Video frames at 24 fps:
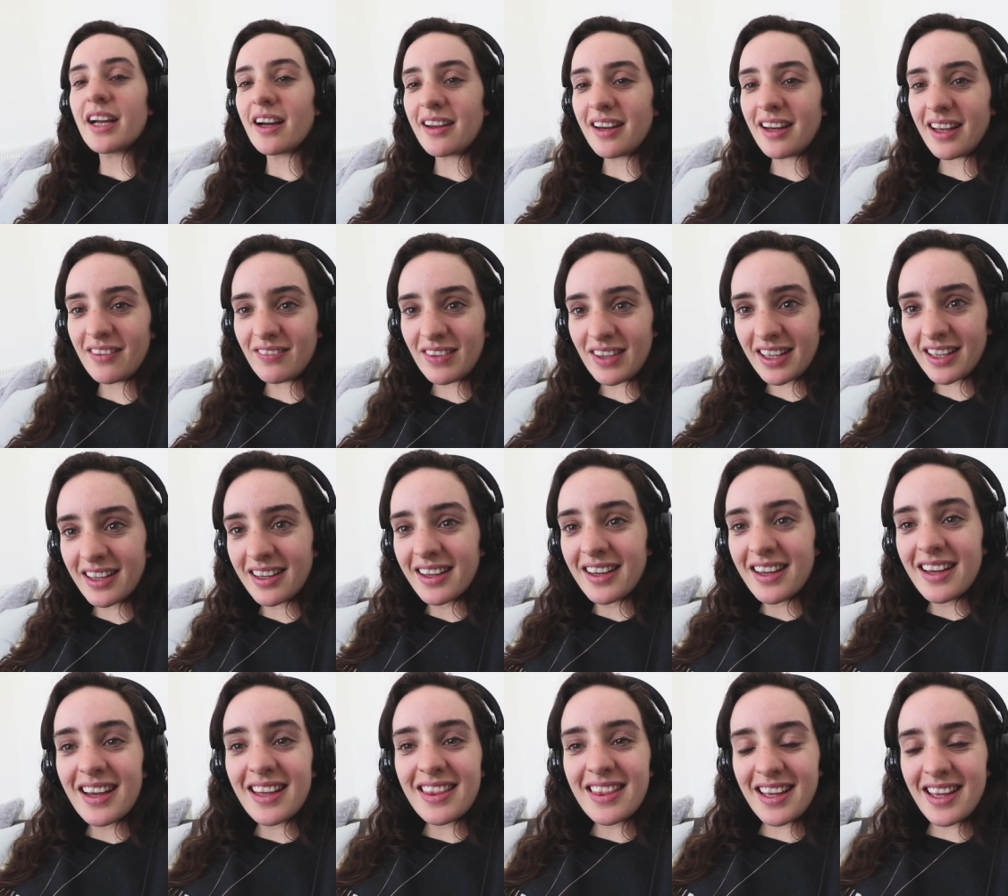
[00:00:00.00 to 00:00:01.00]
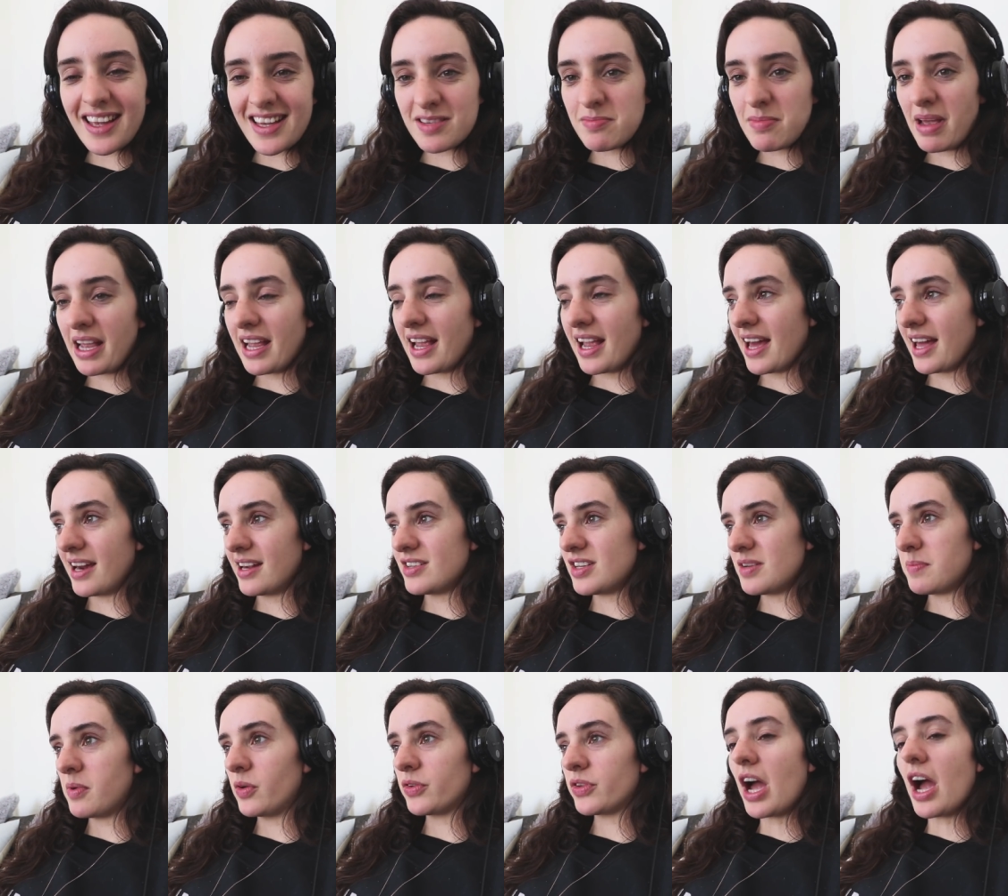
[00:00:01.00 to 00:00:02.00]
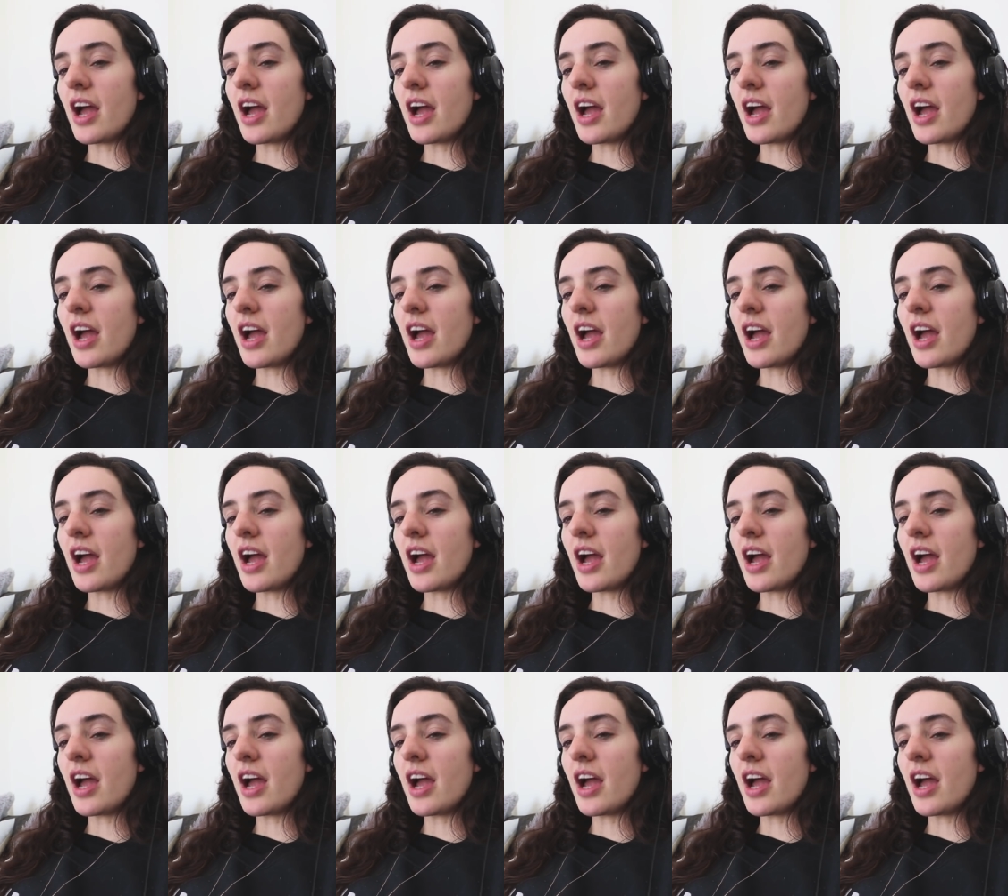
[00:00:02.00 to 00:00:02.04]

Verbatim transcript: can't hear me. I think he's making energy balls.